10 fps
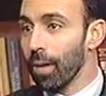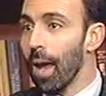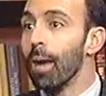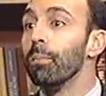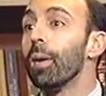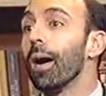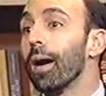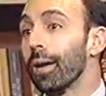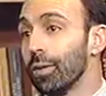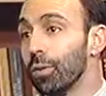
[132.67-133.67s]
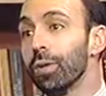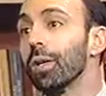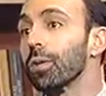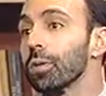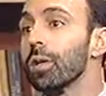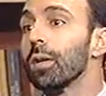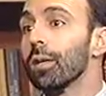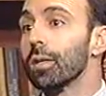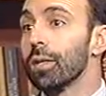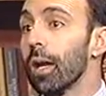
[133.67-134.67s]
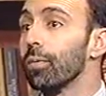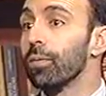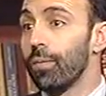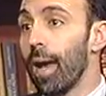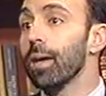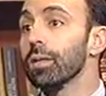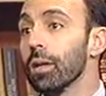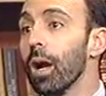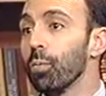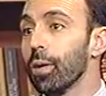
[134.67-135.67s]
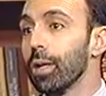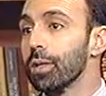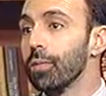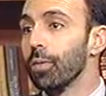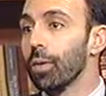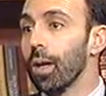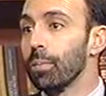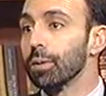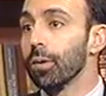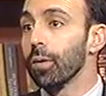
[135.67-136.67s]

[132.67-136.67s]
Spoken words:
And by 2 years, they should have a vast comprehension vocabulary.